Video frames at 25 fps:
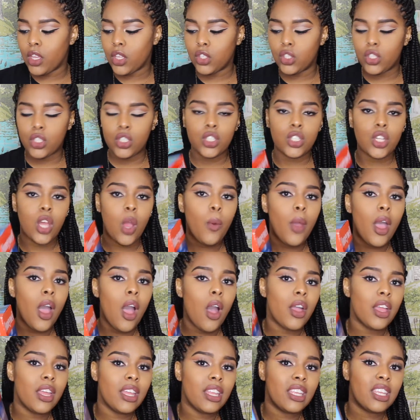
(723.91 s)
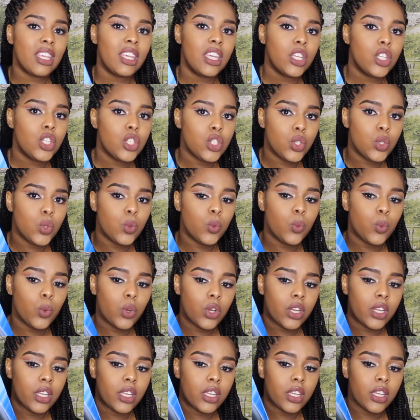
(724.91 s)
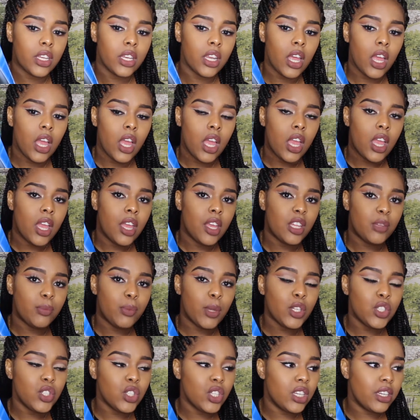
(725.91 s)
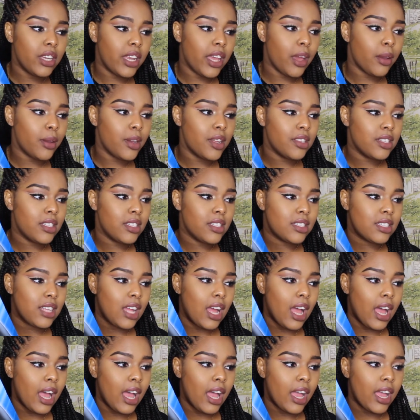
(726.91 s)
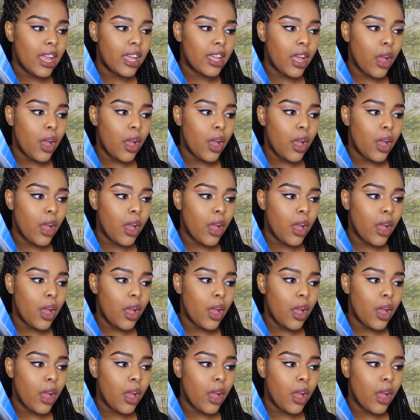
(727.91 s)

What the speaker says: Just go out and get you one, especially now because it is hot.